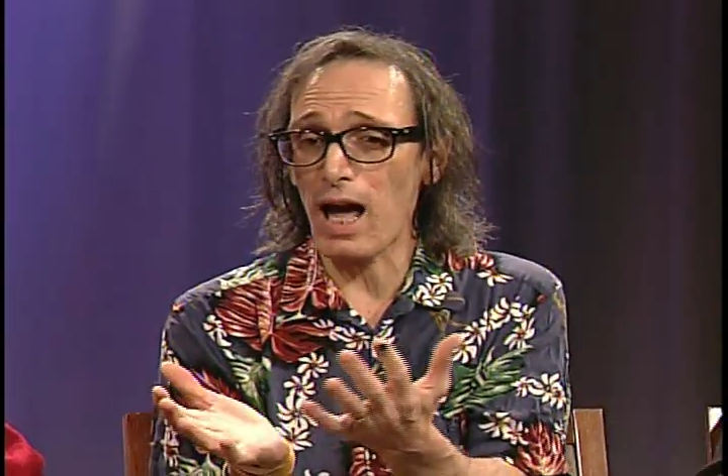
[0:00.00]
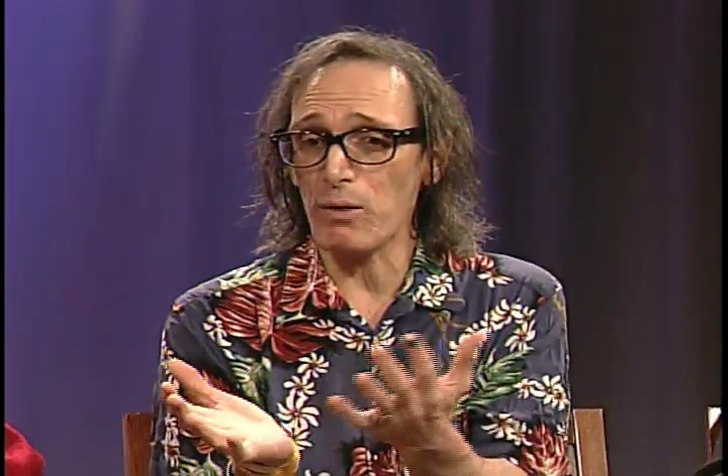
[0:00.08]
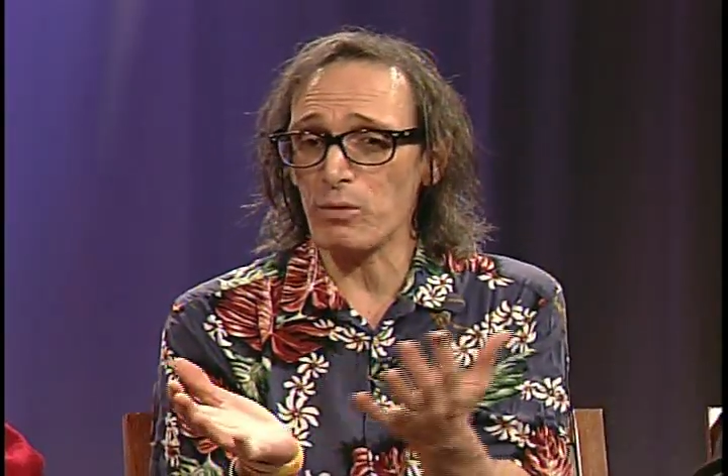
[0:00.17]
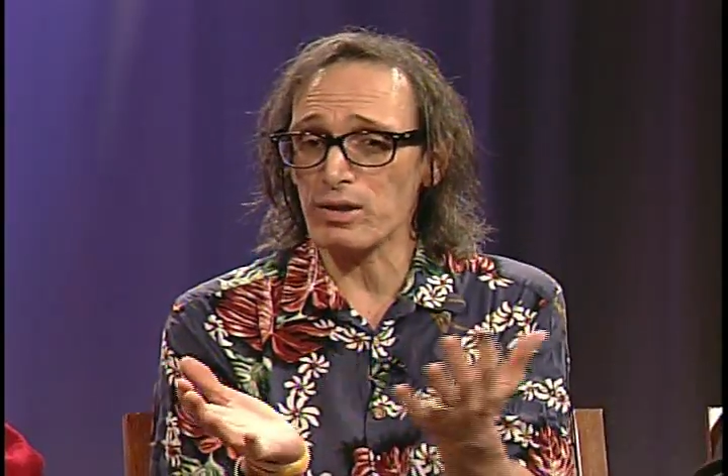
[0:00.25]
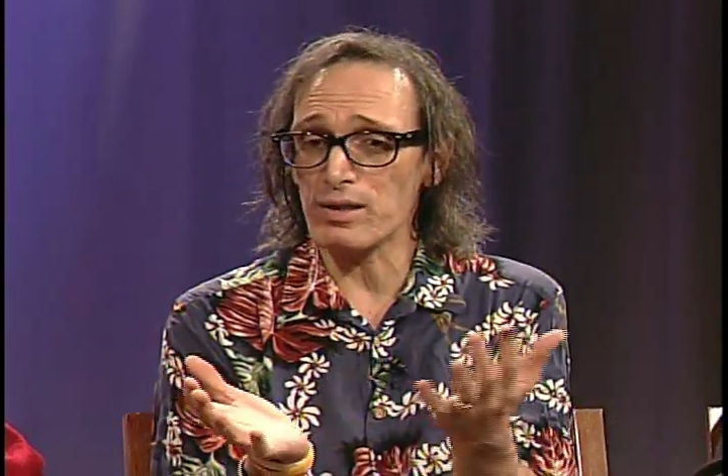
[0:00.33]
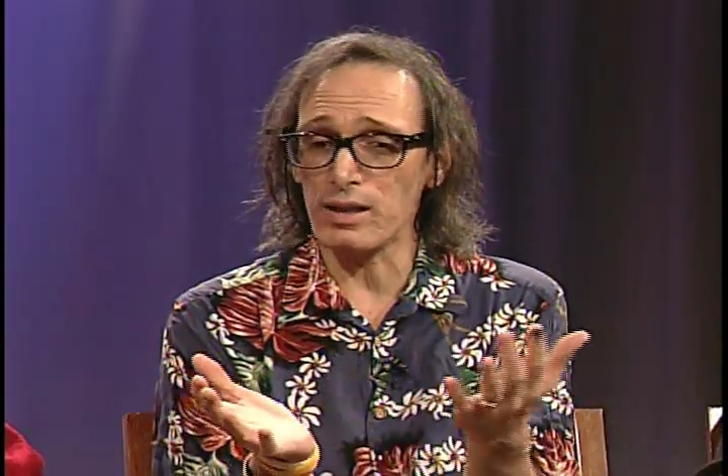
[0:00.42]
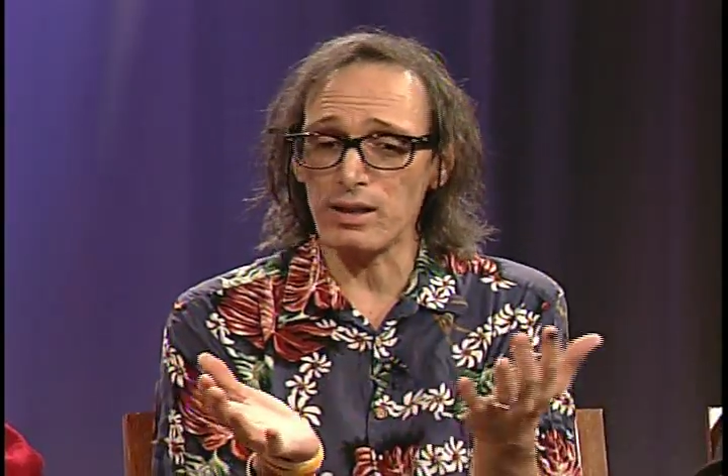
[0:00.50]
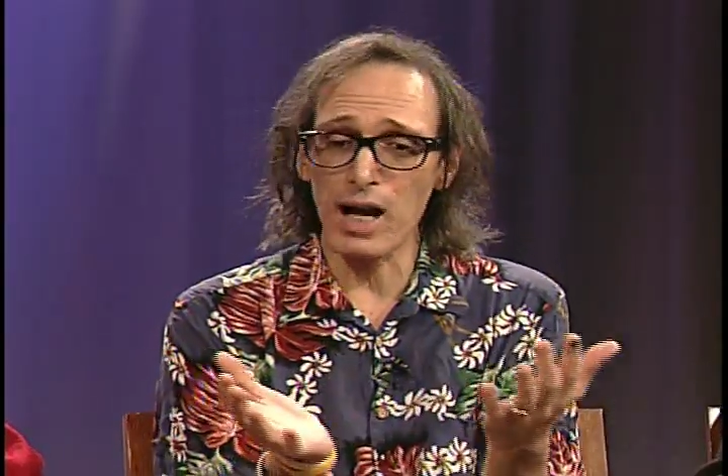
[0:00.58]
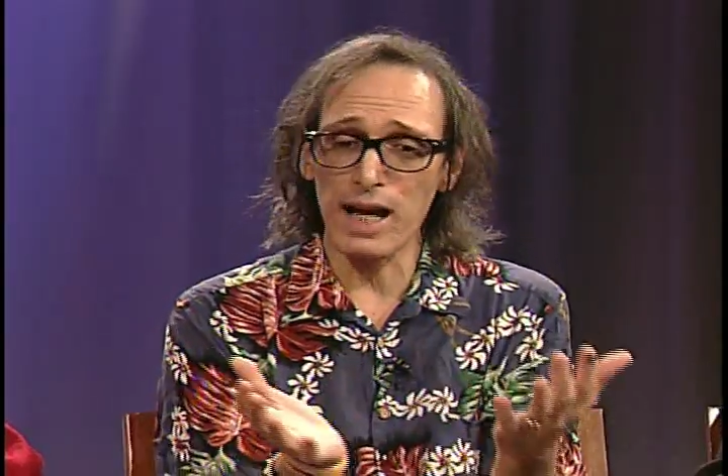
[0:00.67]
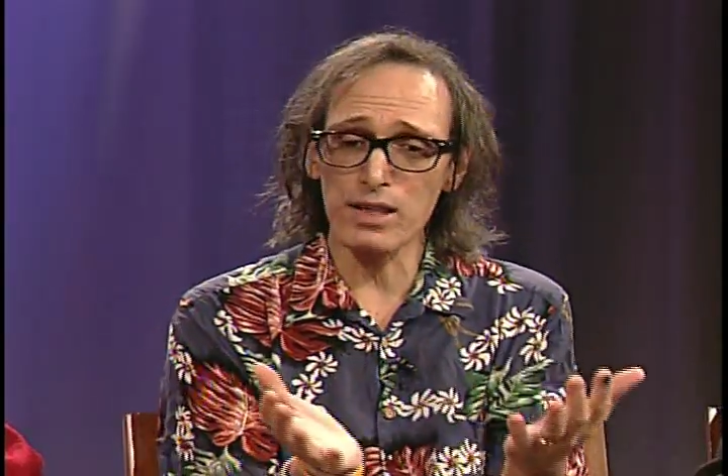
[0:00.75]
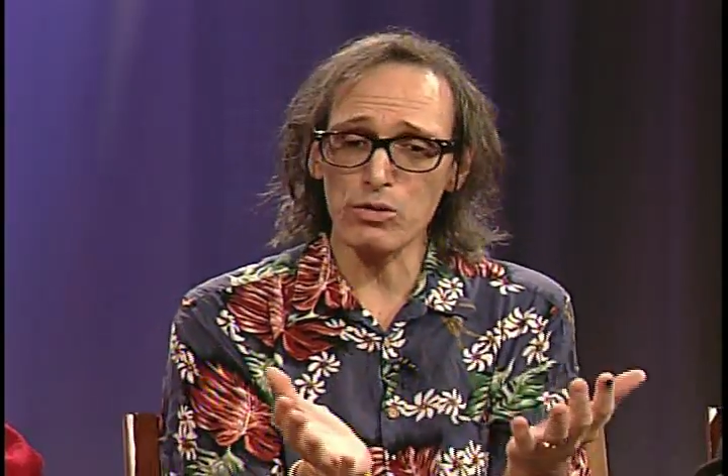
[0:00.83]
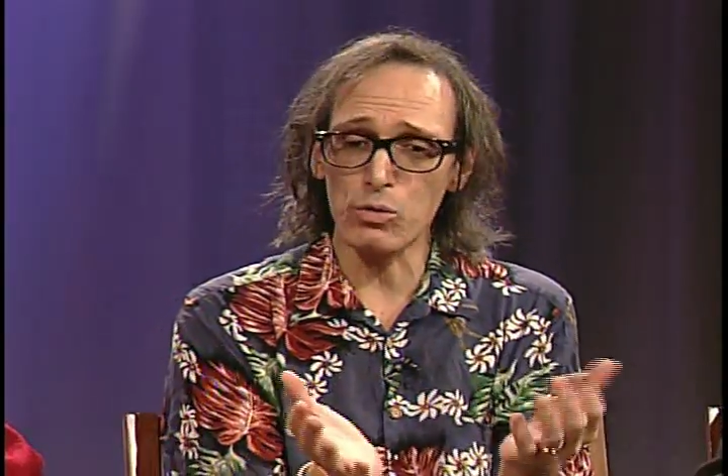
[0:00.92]
I was in
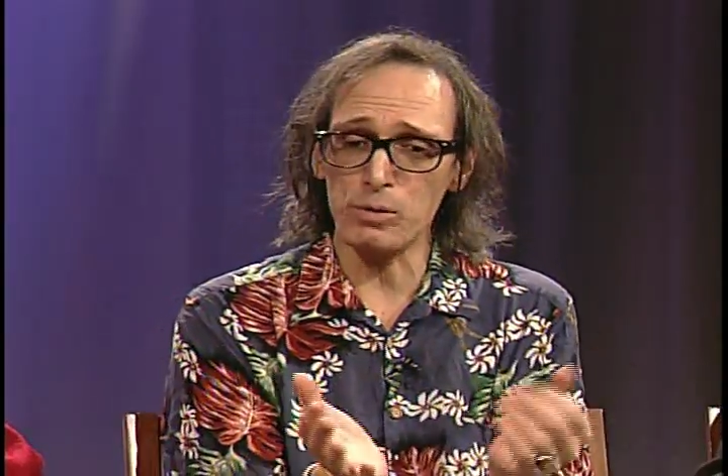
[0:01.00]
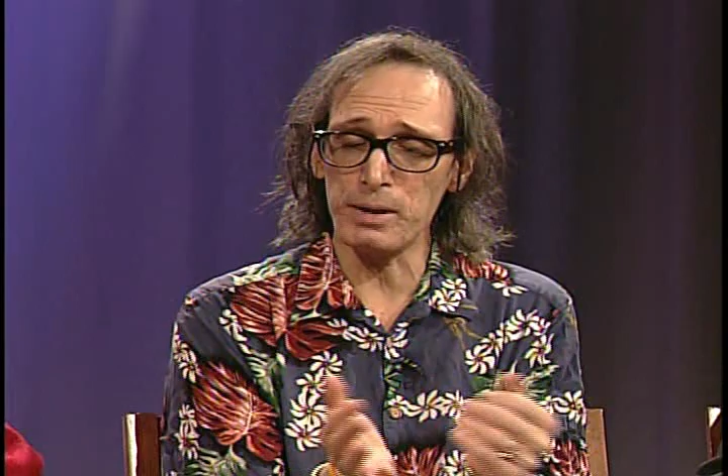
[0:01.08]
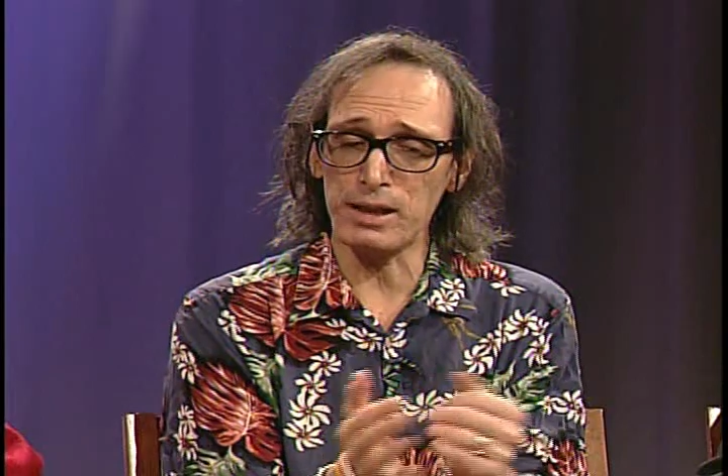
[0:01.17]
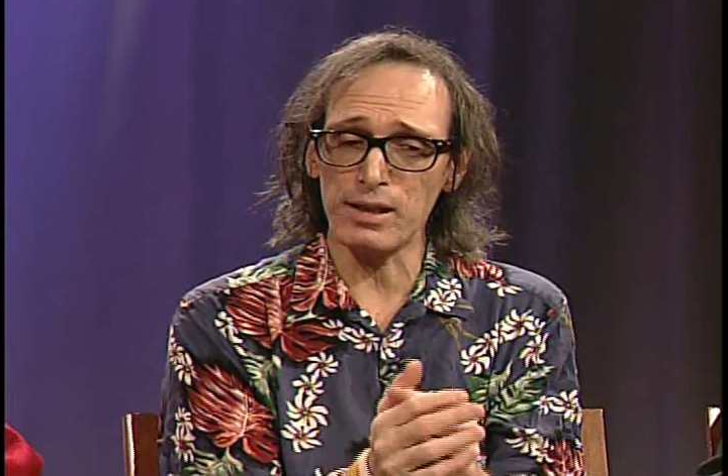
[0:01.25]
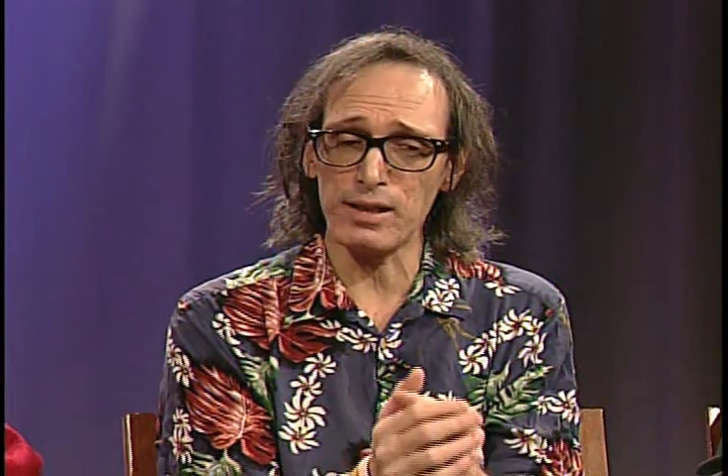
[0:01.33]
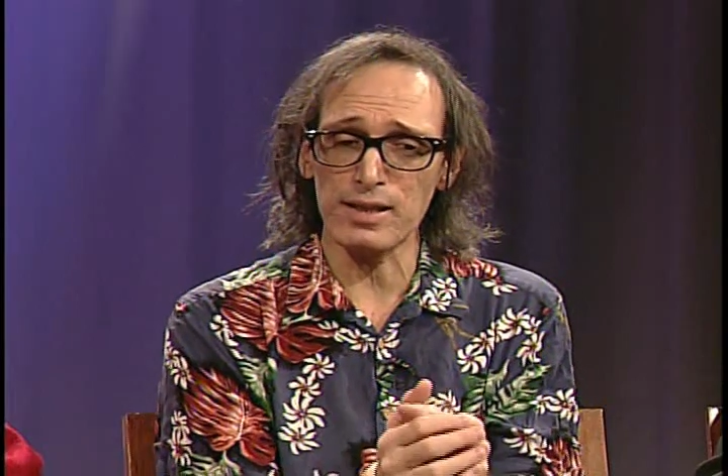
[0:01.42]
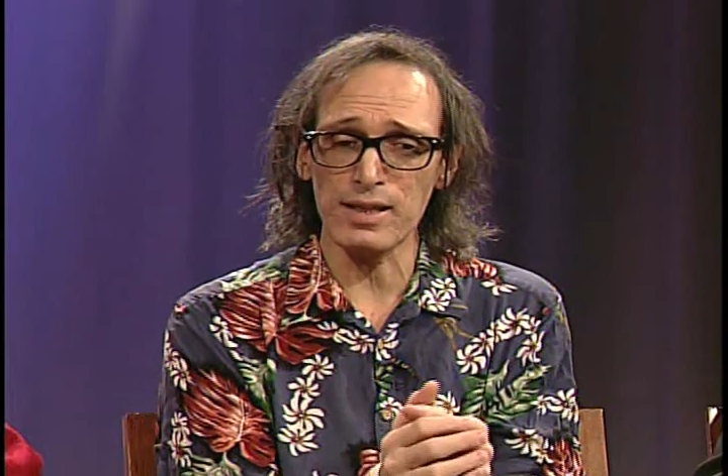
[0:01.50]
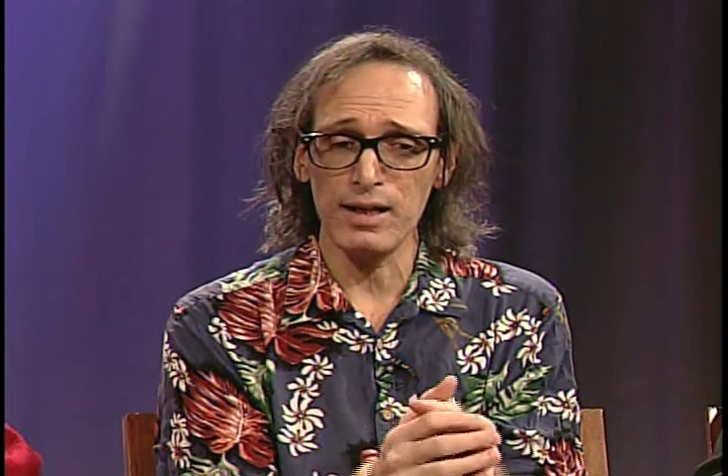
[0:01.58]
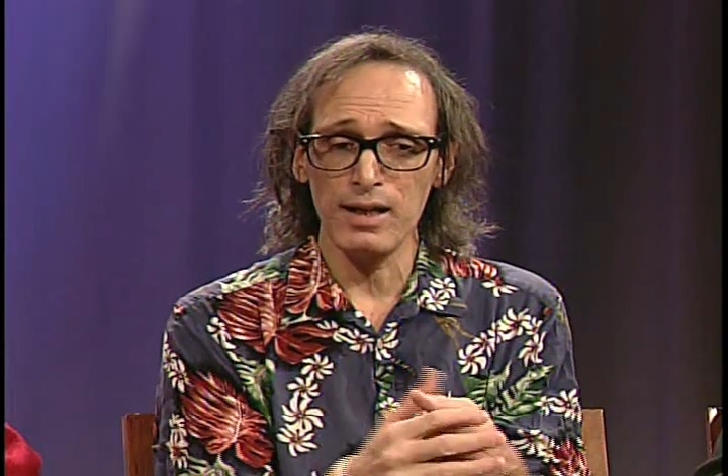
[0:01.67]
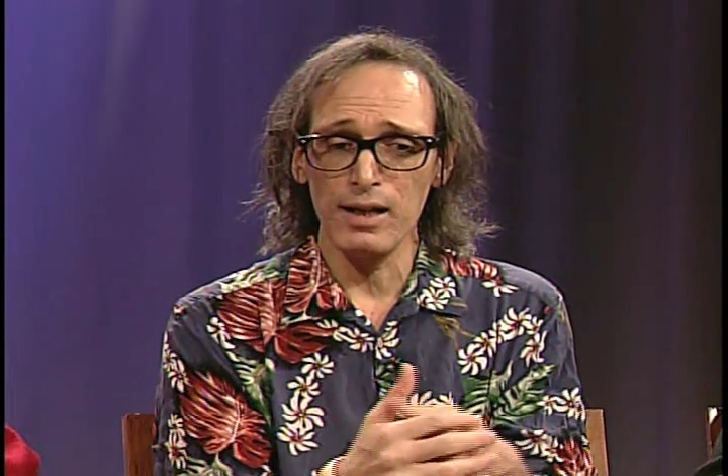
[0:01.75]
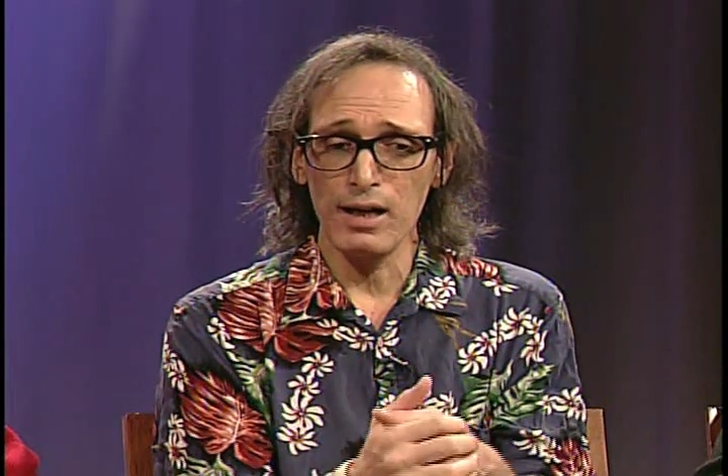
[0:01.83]
high school because